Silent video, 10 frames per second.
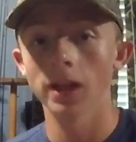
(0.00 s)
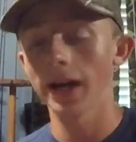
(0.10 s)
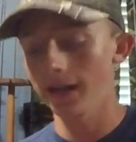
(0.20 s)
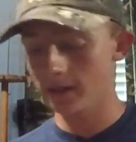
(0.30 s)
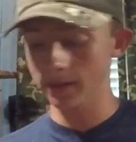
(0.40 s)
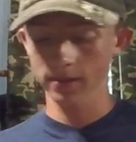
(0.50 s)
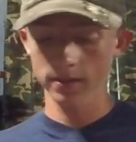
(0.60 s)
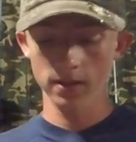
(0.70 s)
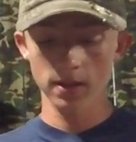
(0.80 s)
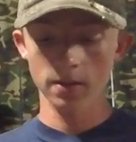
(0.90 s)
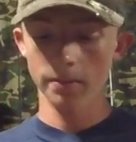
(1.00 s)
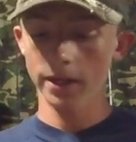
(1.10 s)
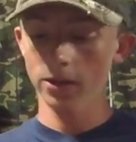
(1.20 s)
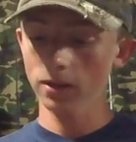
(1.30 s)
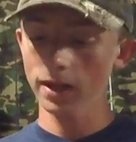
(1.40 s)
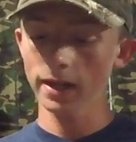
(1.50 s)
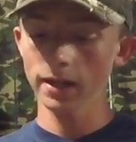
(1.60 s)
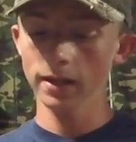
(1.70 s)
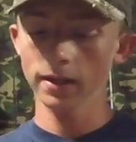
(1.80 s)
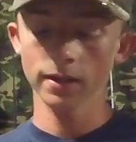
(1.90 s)
Light.
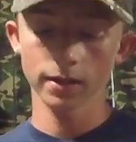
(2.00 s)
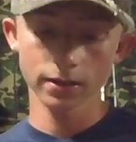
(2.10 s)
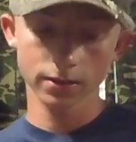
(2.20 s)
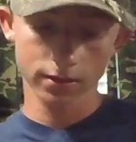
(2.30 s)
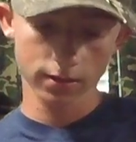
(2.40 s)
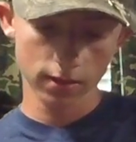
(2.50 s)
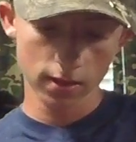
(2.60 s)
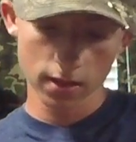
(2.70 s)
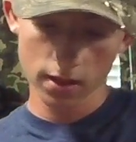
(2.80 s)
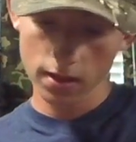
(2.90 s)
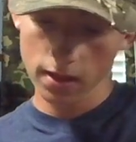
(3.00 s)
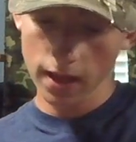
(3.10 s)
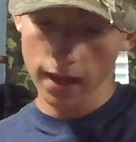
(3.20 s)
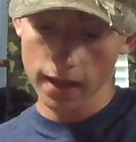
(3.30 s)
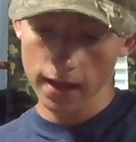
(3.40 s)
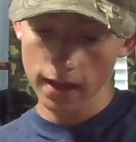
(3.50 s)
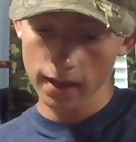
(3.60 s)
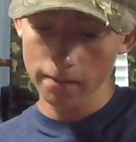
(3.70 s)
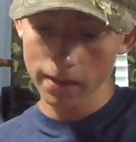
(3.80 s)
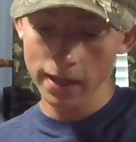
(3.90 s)
It is
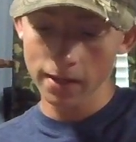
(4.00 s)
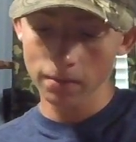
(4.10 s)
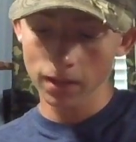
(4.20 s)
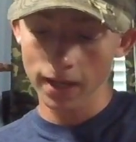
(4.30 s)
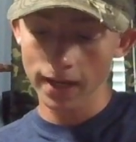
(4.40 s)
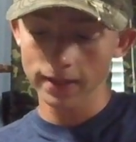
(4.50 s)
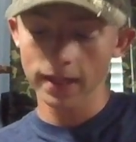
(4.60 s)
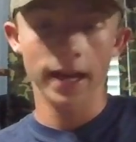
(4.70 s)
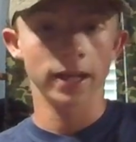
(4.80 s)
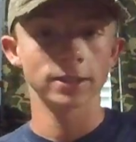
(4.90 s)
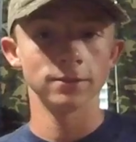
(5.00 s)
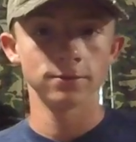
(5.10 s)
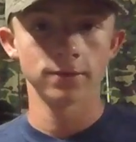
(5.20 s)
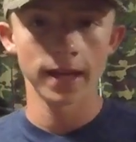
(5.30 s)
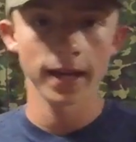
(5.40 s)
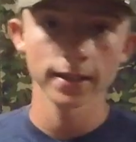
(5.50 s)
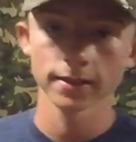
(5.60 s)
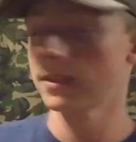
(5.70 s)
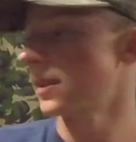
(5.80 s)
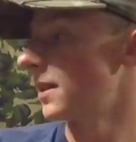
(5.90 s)
a medium light action
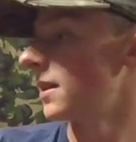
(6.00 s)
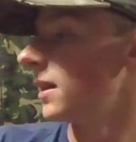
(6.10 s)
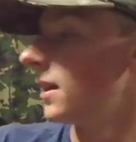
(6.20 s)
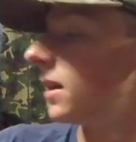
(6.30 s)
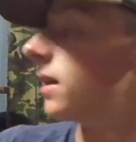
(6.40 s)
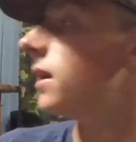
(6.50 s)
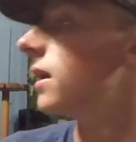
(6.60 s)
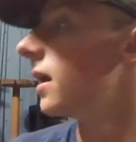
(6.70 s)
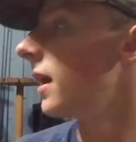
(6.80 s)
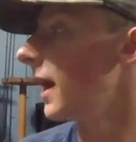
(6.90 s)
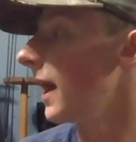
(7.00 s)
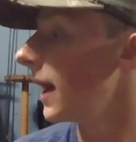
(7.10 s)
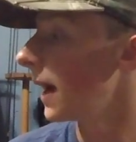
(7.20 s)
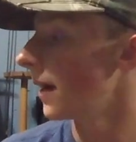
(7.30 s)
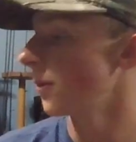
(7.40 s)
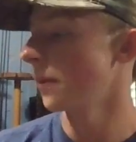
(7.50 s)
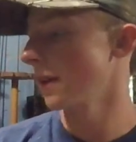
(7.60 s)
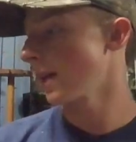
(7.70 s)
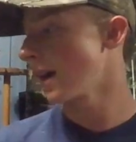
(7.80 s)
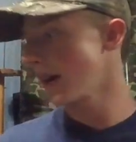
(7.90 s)
fast. And with my
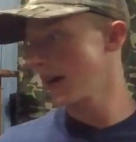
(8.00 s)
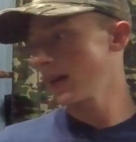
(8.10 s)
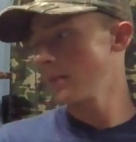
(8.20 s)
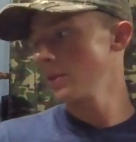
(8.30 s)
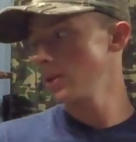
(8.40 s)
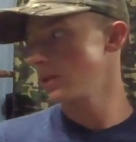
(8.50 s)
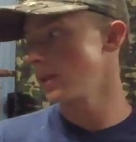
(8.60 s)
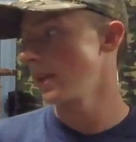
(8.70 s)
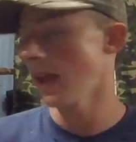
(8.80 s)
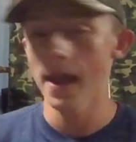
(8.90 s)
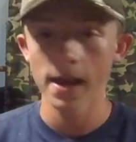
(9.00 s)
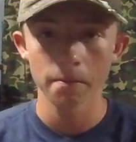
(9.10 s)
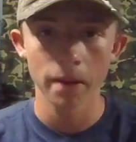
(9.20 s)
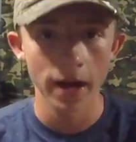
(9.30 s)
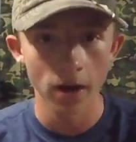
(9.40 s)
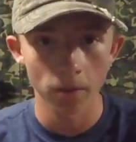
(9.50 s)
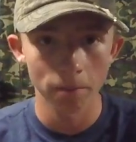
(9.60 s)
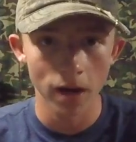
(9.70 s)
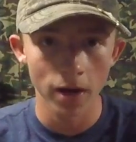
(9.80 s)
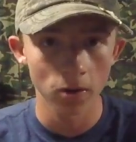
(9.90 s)
line, I'm using 8-pound
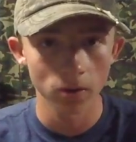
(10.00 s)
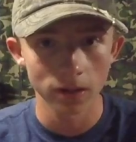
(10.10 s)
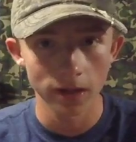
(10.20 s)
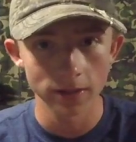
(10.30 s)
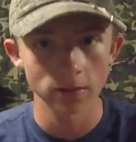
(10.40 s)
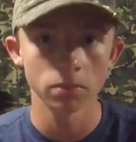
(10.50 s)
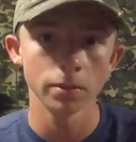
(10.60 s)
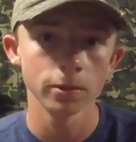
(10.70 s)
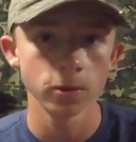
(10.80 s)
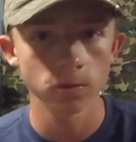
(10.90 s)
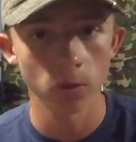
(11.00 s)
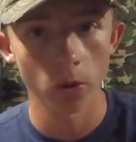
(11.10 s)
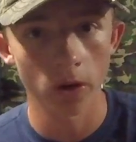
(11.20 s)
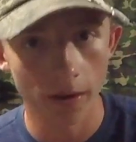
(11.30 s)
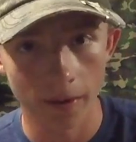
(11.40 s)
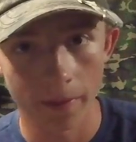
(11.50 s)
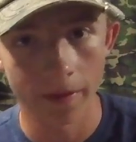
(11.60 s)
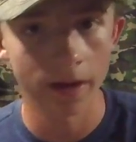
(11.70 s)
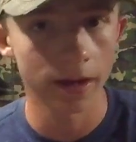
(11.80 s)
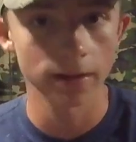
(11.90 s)
mono line. Some people use
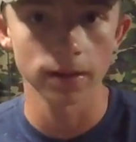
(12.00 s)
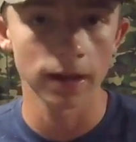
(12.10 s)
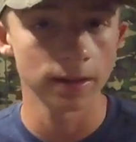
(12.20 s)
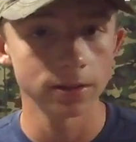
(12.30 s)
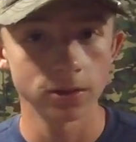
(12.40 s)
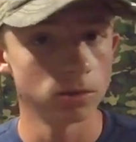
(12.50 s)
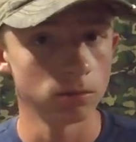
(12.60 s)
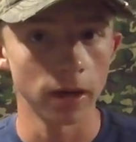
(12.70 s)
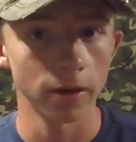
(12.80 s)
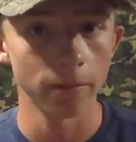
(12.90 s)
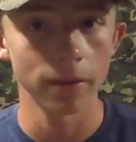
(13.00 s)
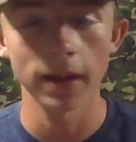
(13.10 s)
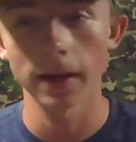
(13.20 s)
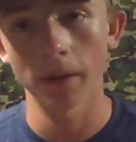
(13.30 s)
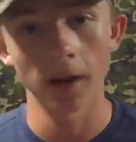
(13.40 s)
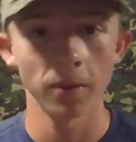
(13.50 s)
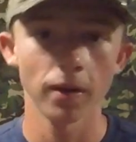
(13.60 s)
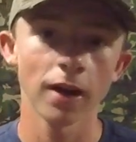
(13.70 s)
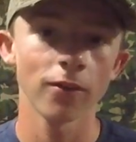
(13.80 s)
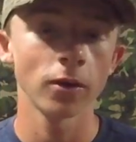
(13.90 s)
fluorocarbon. I just use mono. I like mono.
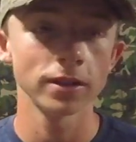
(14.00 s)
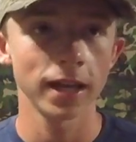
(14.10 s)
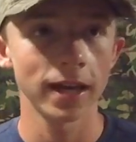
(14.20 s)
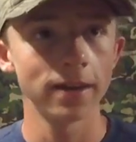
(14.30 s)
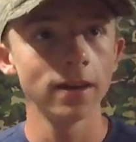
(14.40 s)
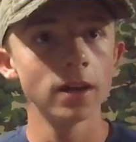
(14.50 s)
I've always had